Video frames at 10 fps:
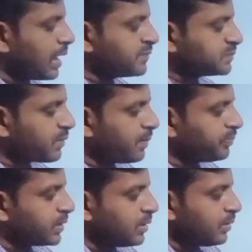comes
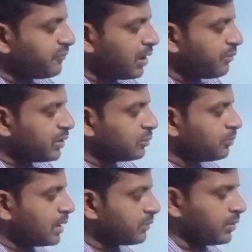from forward
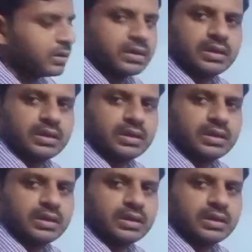to backward,